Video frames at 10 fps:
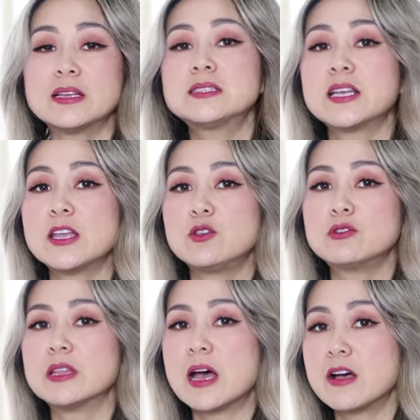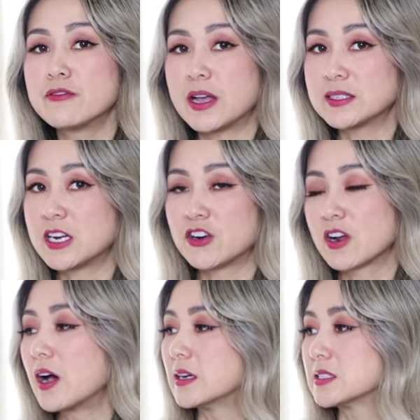Let's say you love that
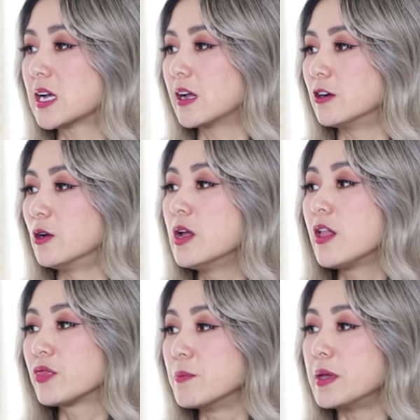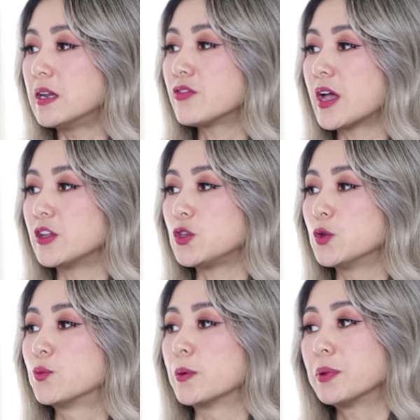terracotta tile. The minute that
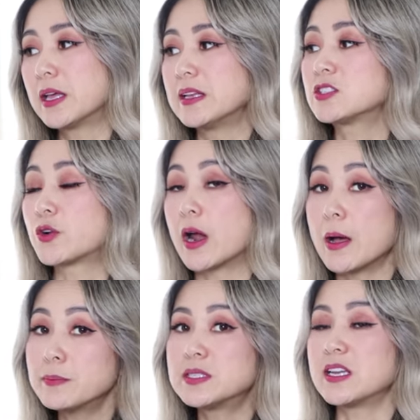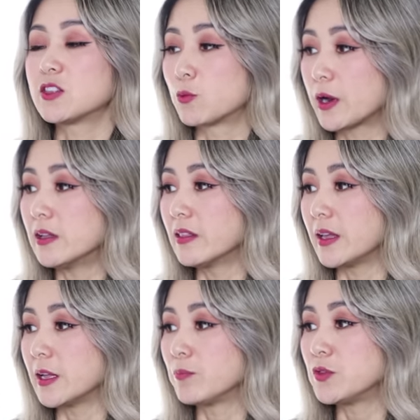you replace or update the
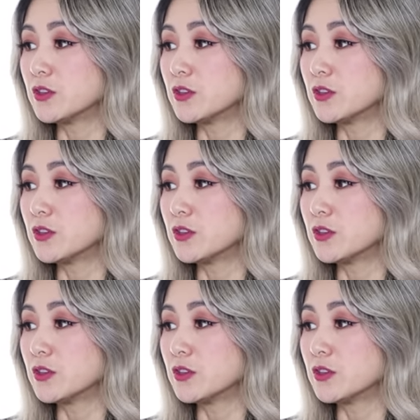railing,